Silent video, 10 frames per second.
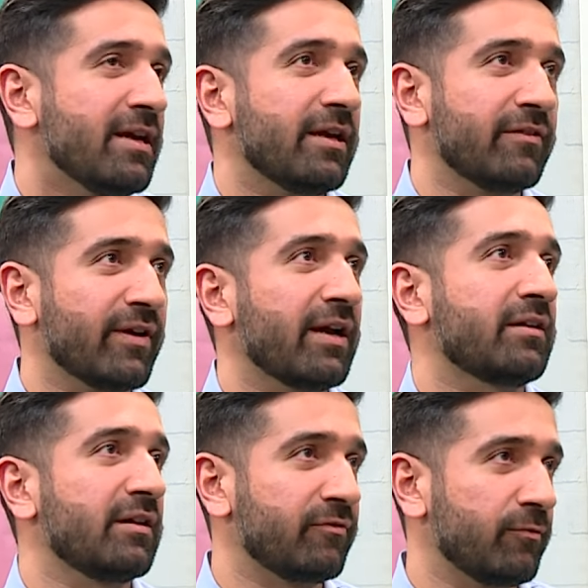In
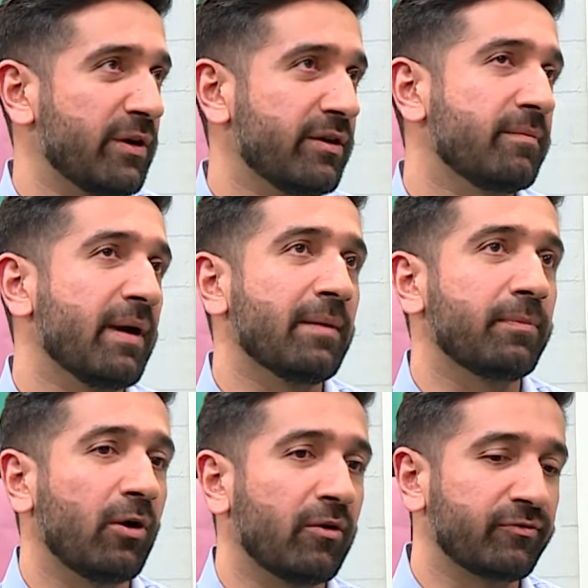fact, if we did a map
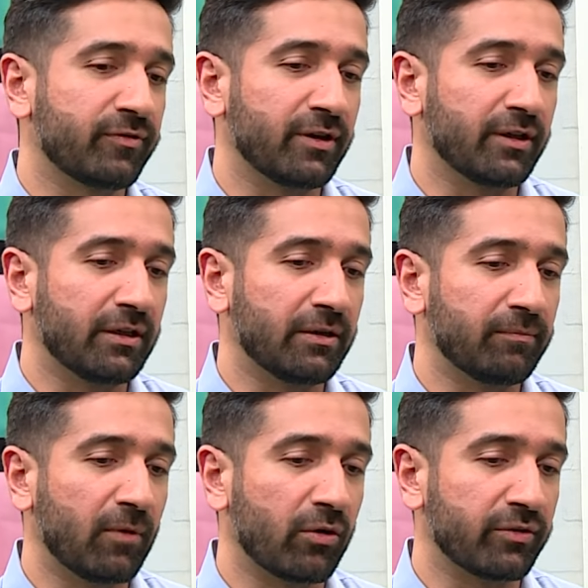of um,
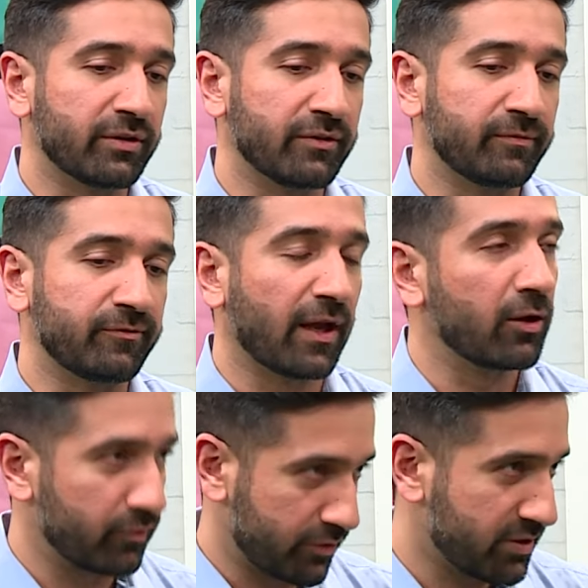all of the
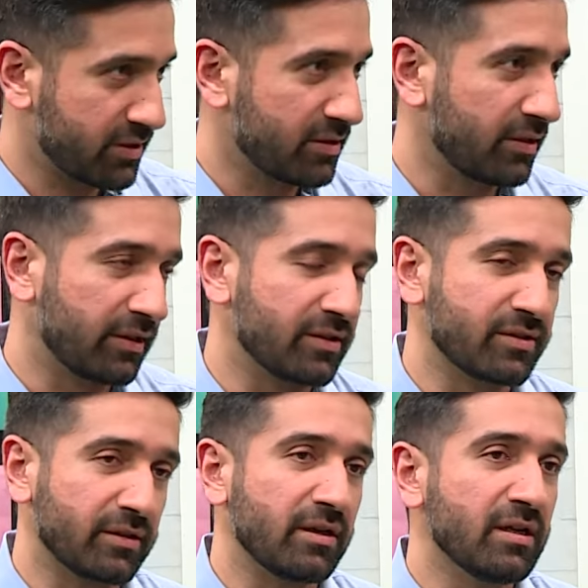flyovers in the
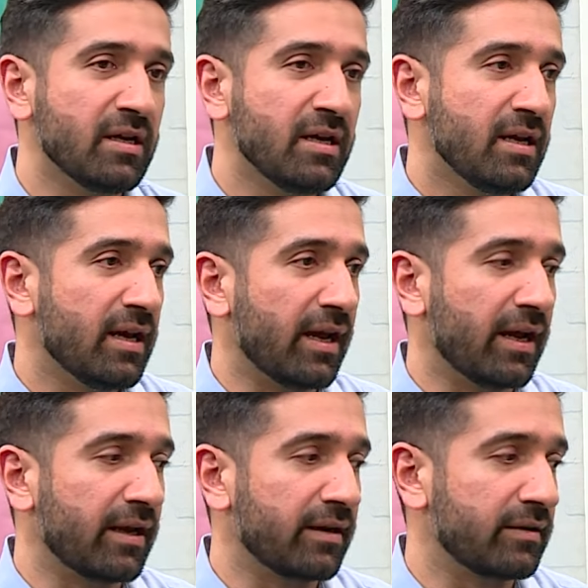city,
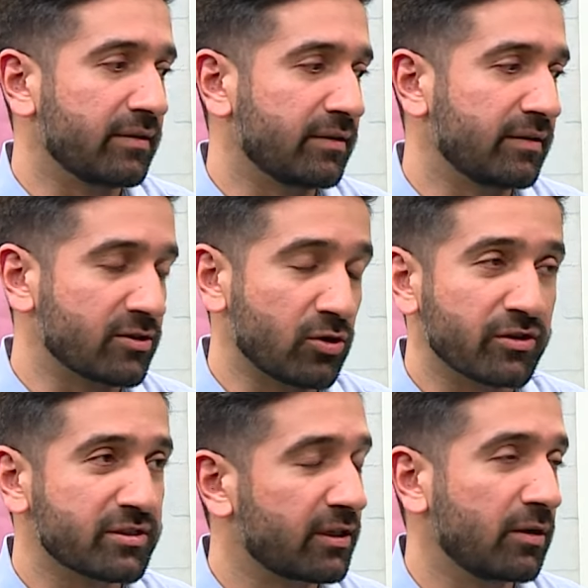and there's not a
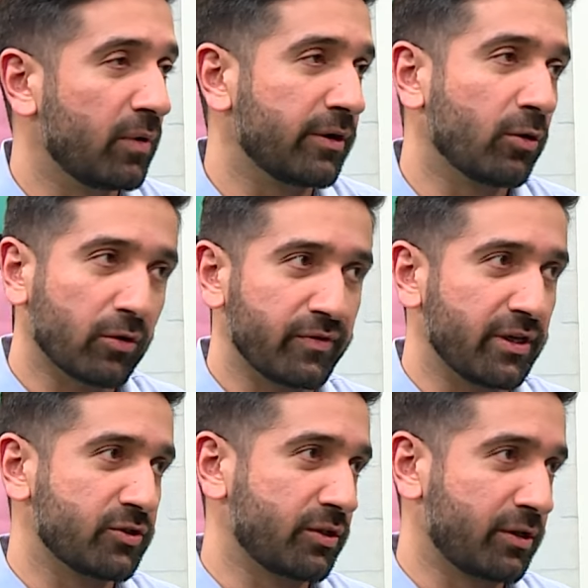single one in all of
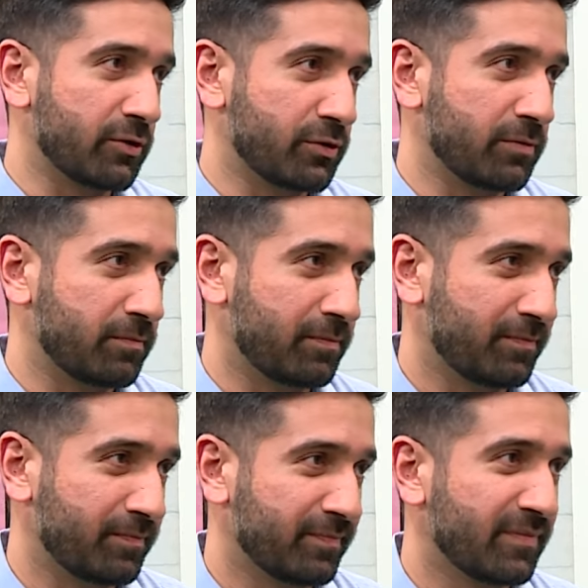DHA Karachi.
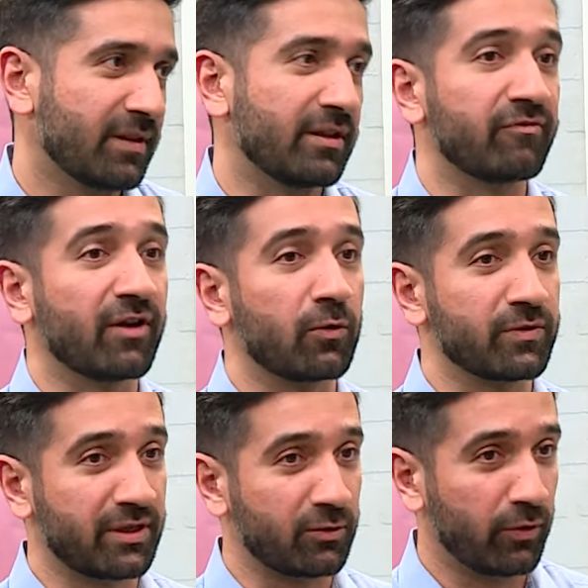Mm. There are
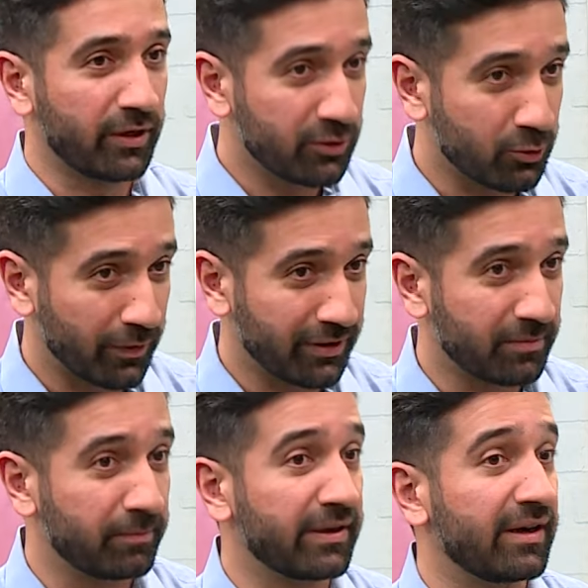flyovers that go into it,
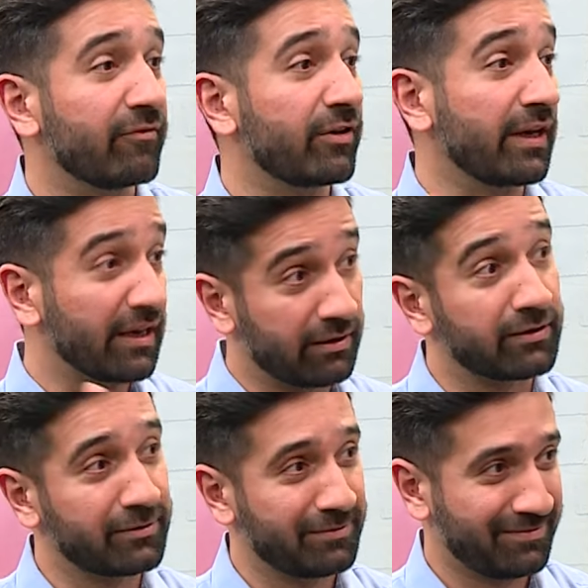but never in
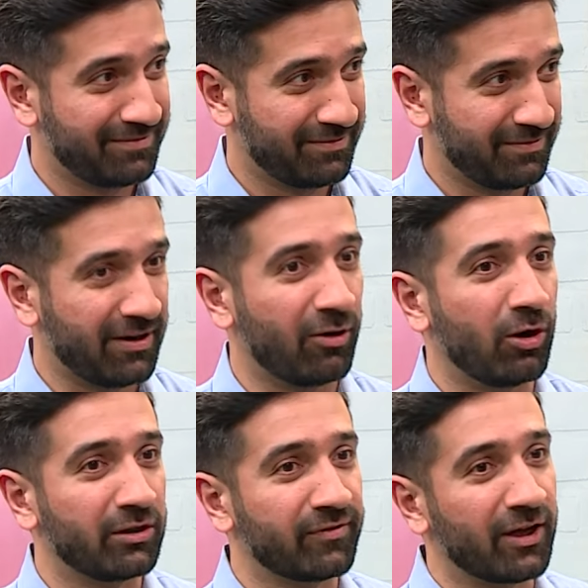it. Yeah.
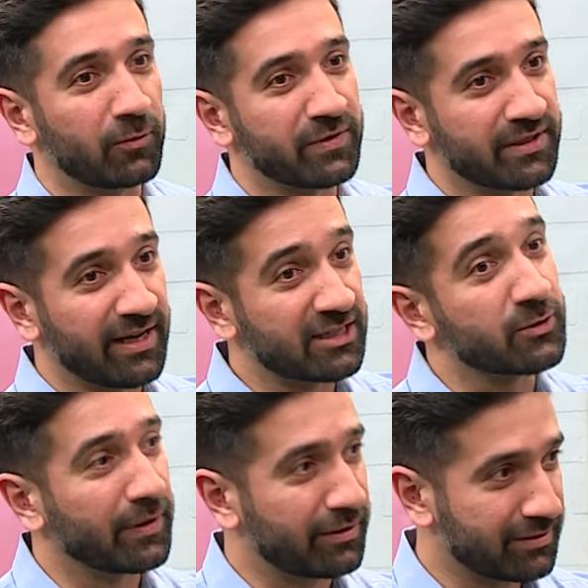All the flyovers are
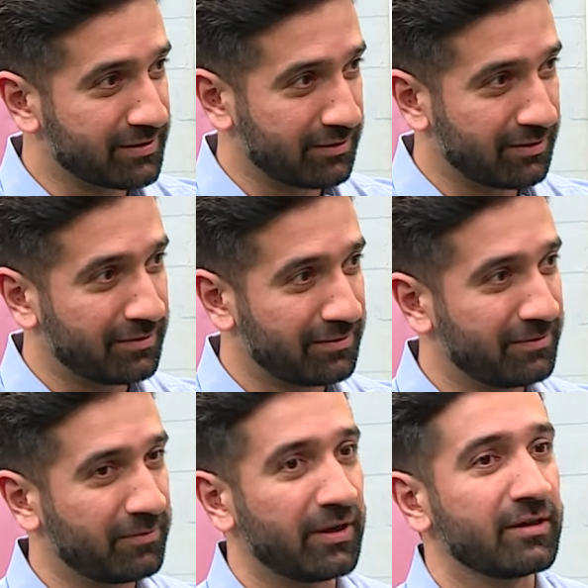elsewhere in the city
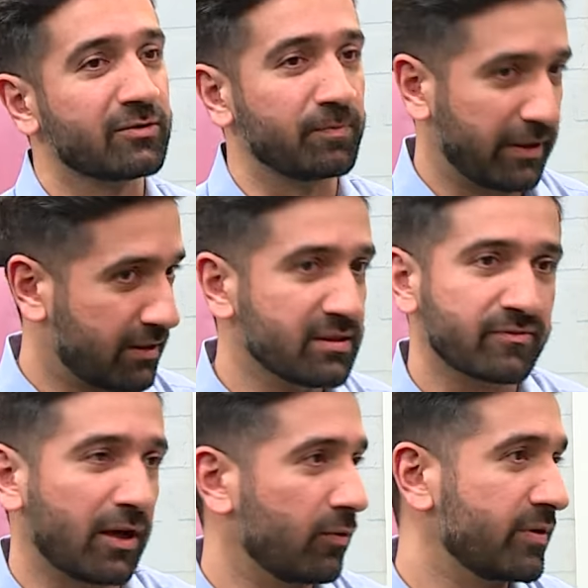right? Because
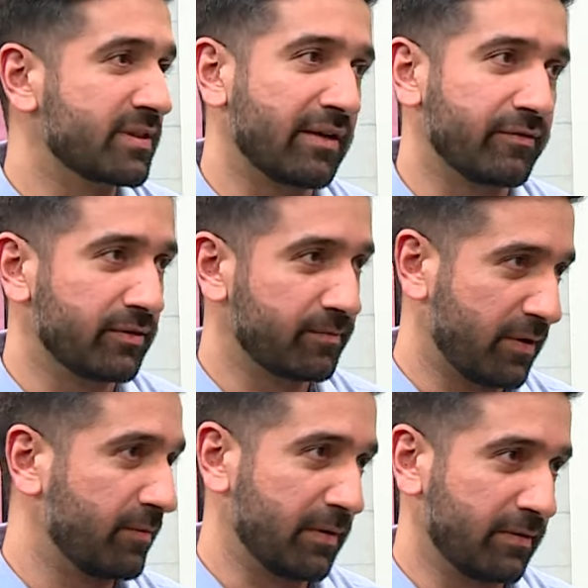flyovers have a,
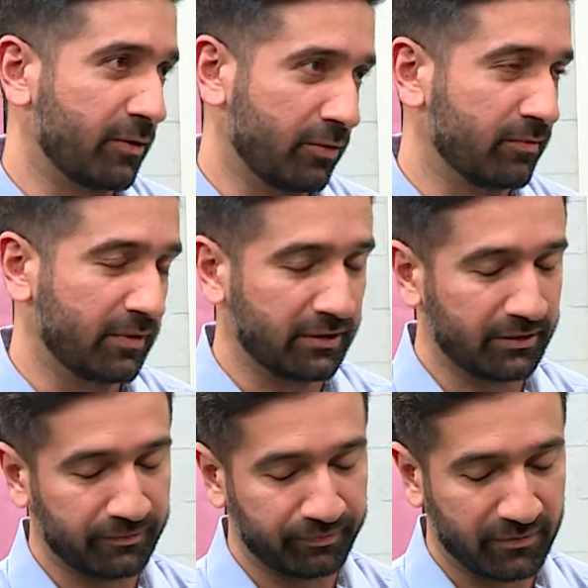you know
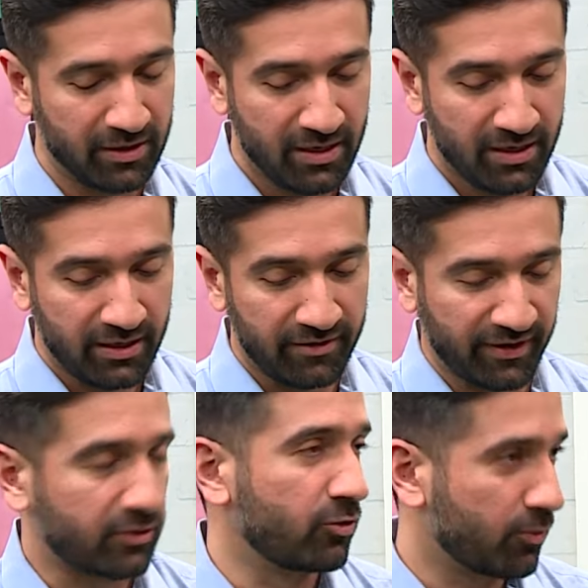um,
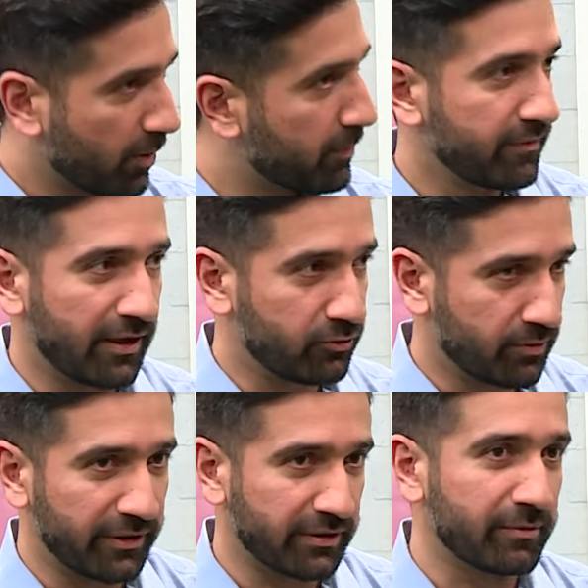effect on your property value, they
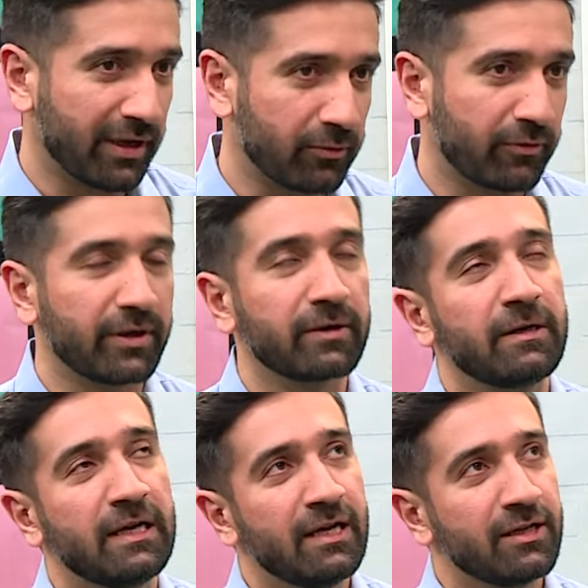bring them down, right?
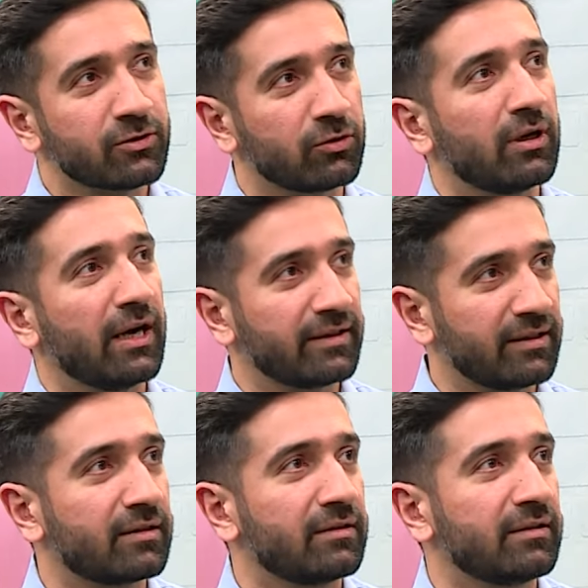So I
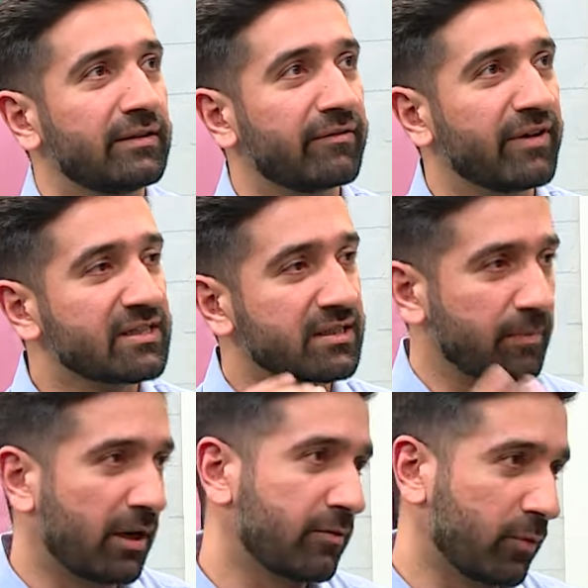think they're very
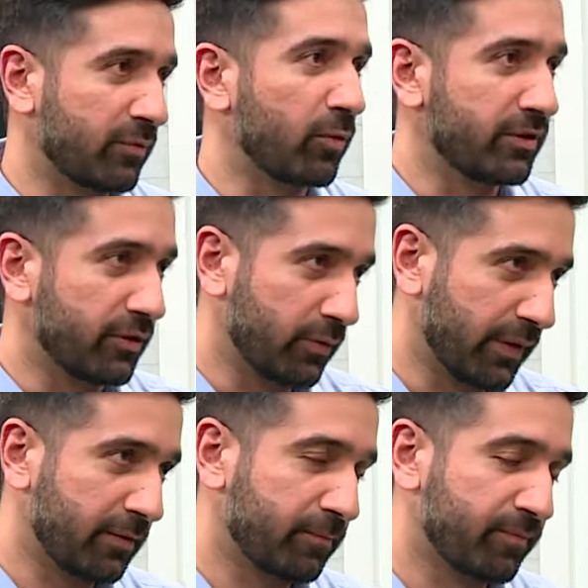smart what what they're doing.